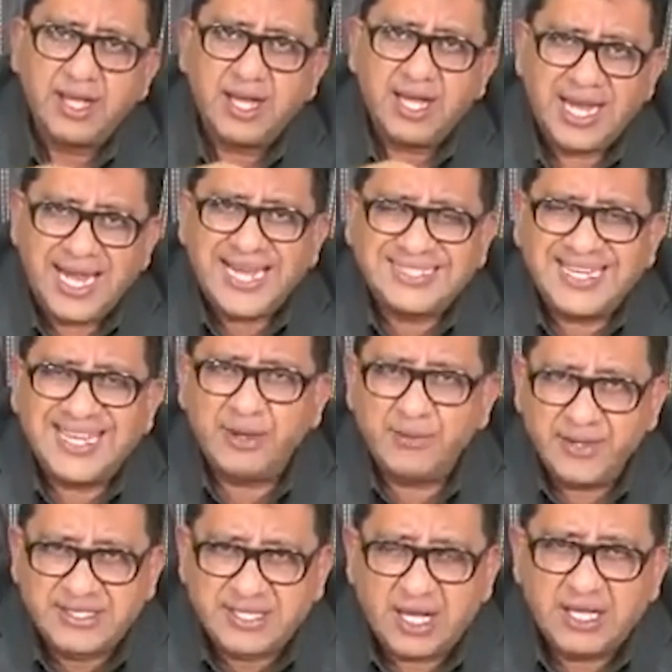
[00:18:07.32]
As a
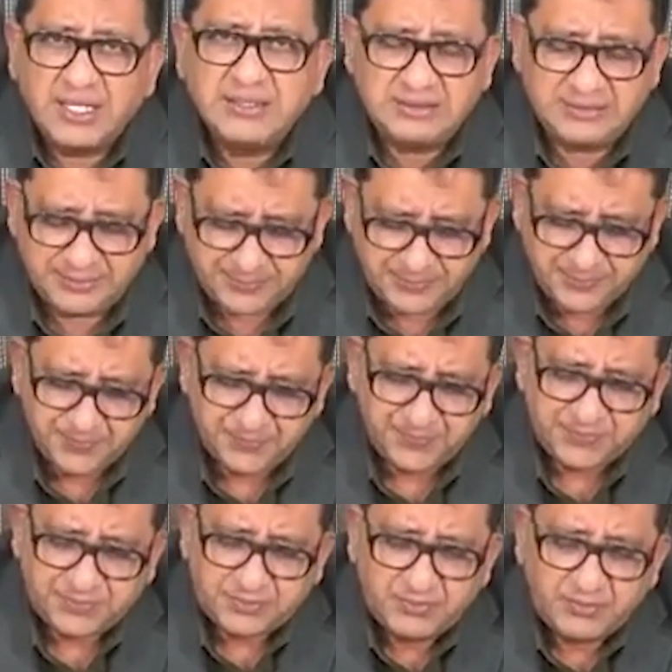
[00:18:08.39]
result,
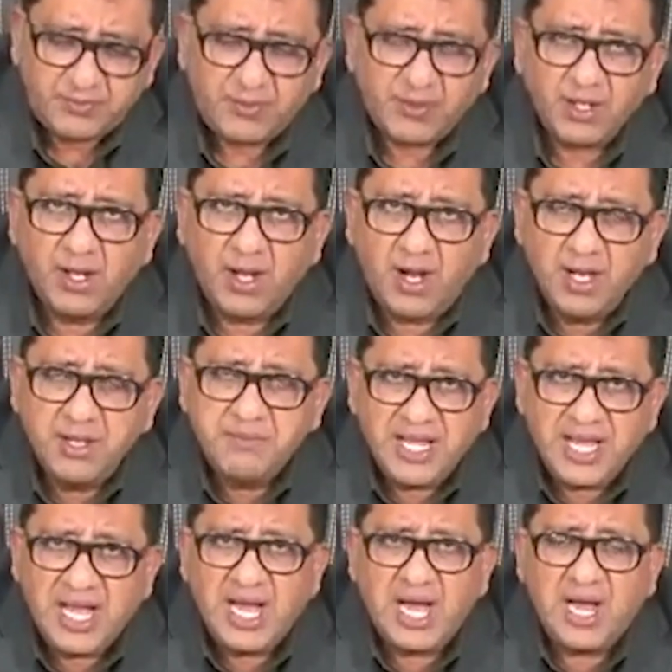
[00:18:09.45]
on
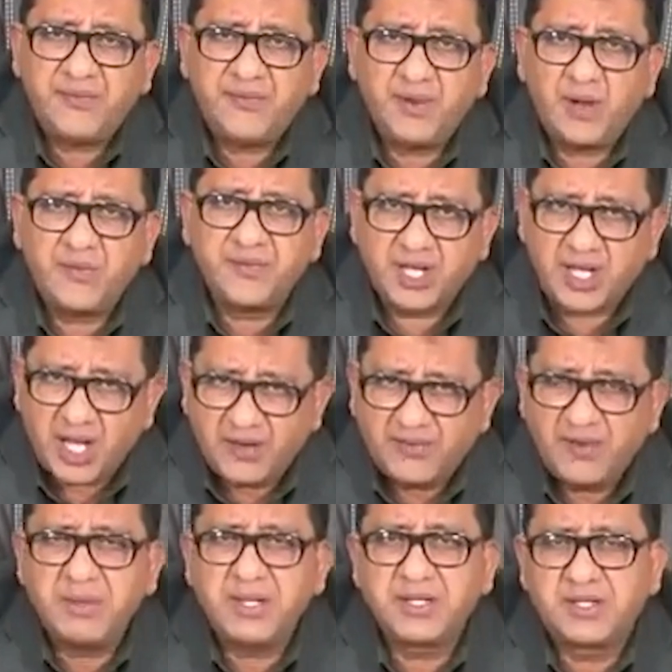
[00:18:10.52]
behalf of the
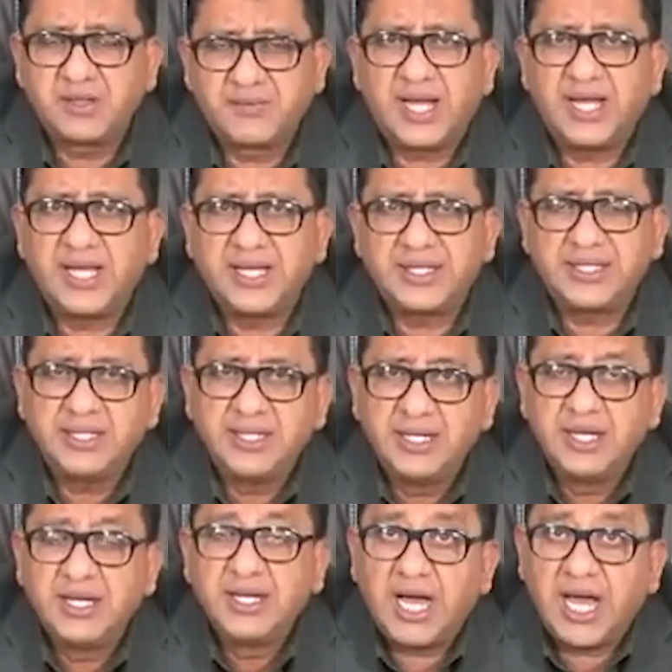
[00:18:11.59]
government of Guyana,
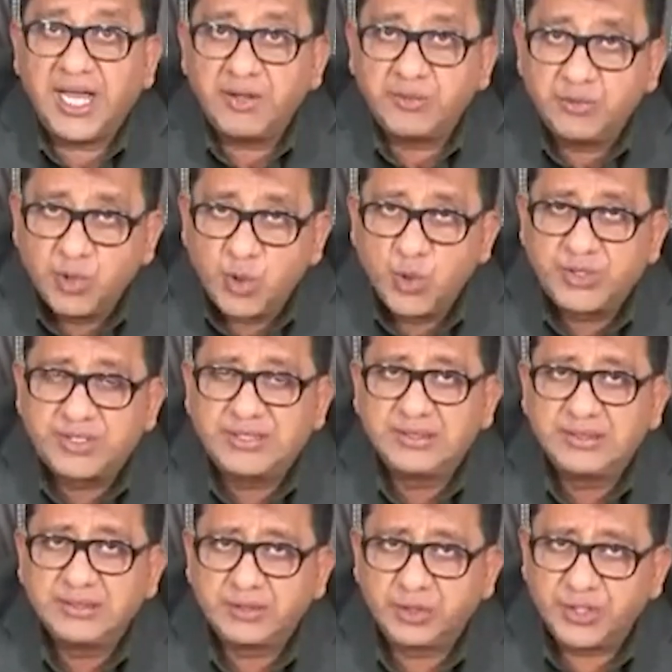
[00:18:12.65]
I wrote
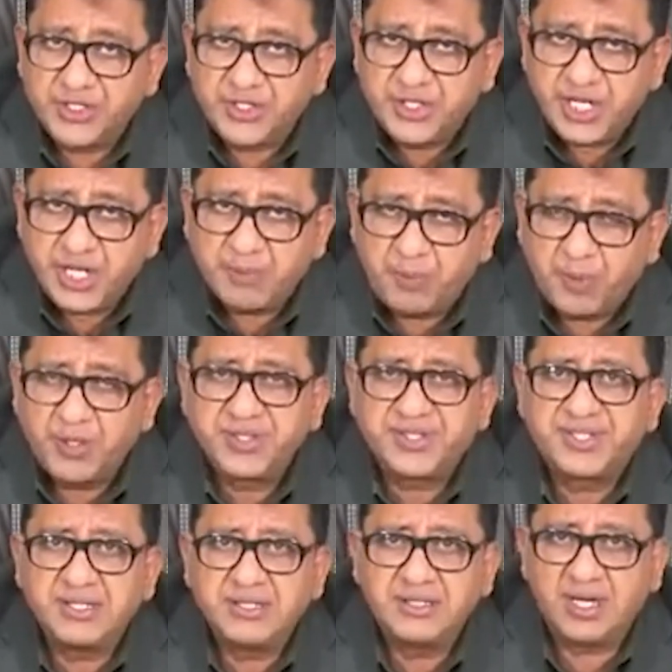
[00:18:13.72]
to the
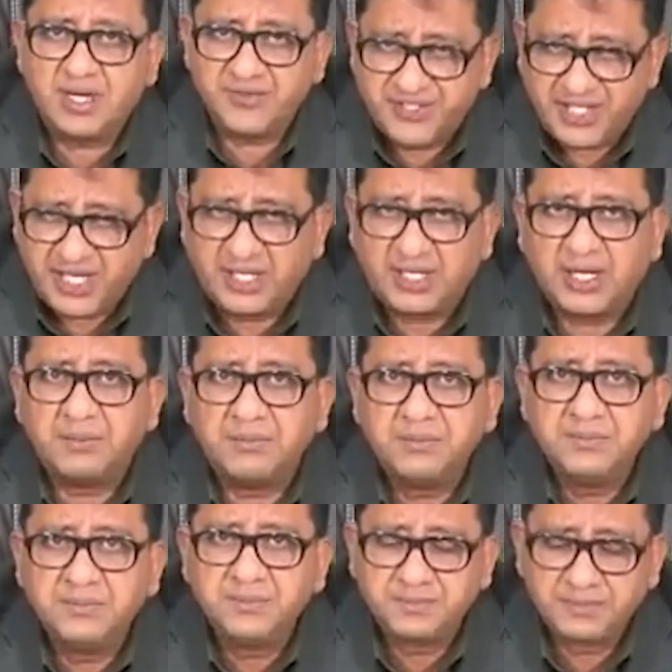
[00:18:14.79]
chairperson of GCOM
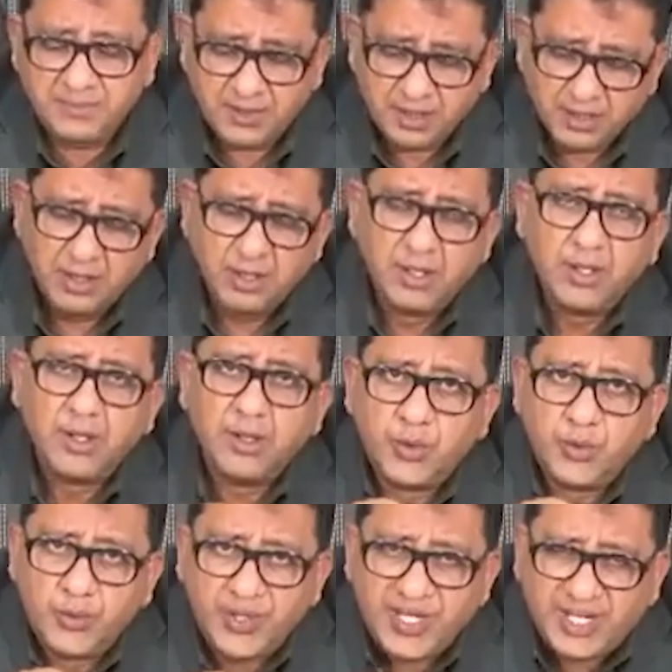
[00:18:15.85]

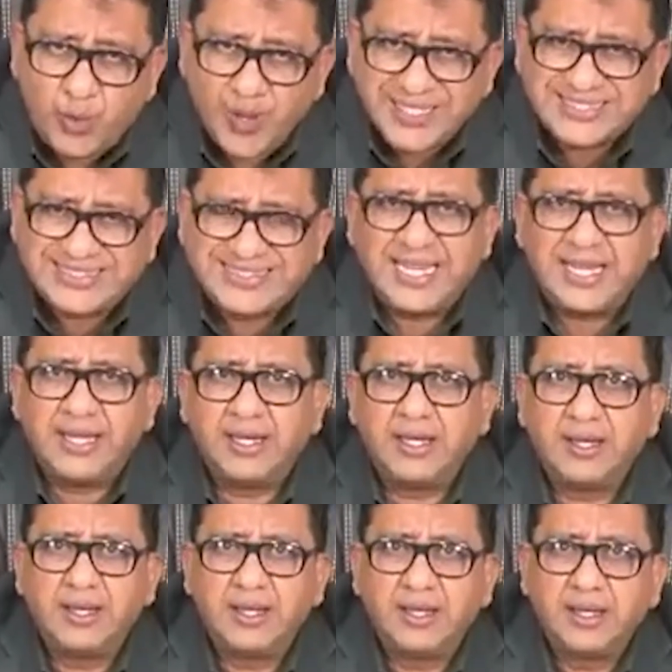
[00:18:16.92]
requesting
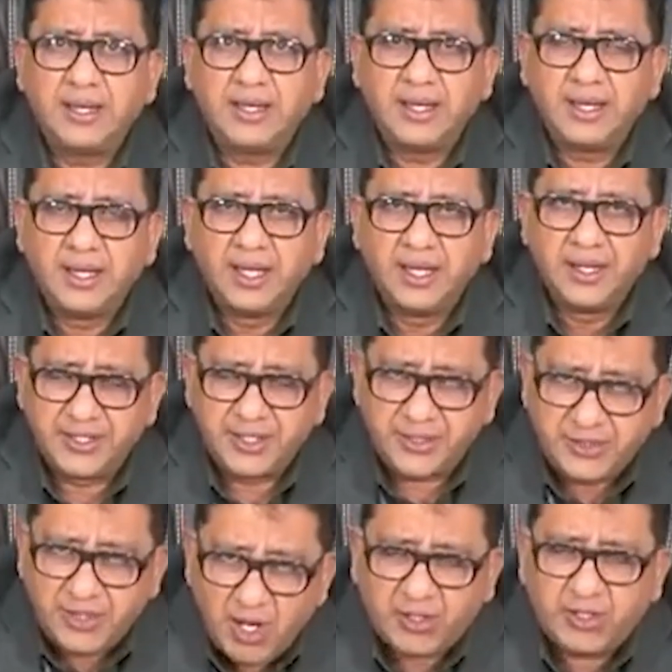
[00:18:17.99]
the
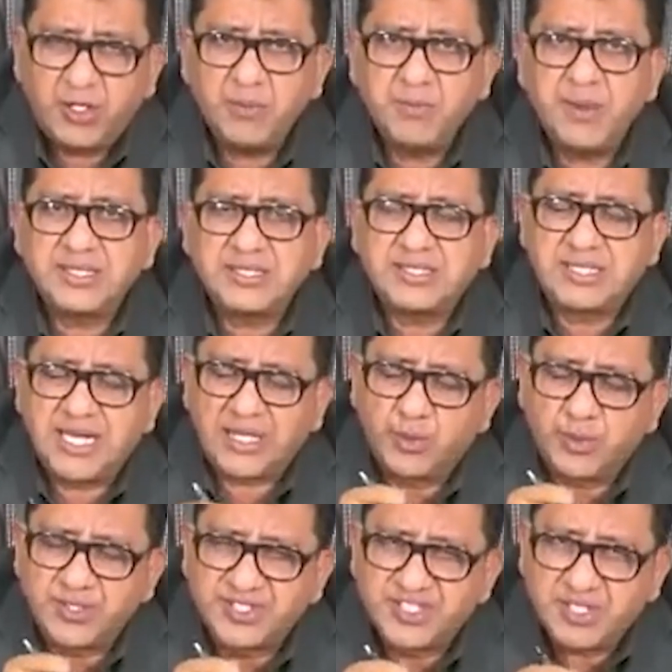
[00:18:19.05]
documents that
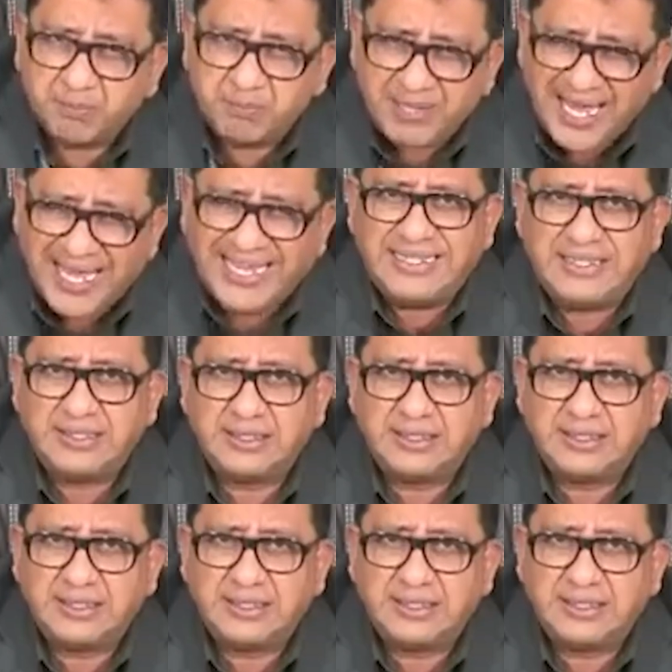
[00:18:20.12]
were supplied